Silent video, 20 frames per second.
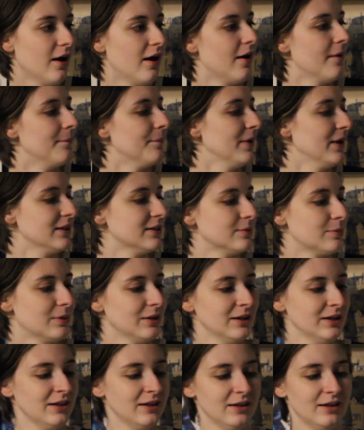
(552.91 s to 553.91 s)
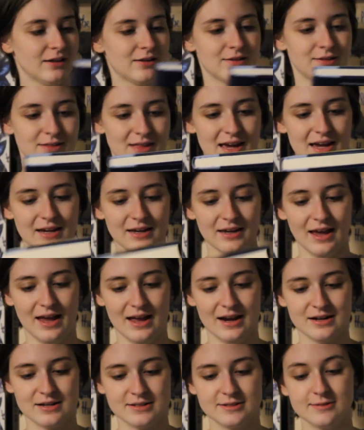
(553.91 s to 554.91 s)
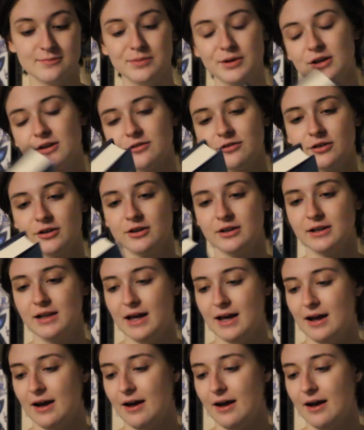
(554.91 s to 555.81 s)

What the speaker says: It's pretty thick and it's beautiful.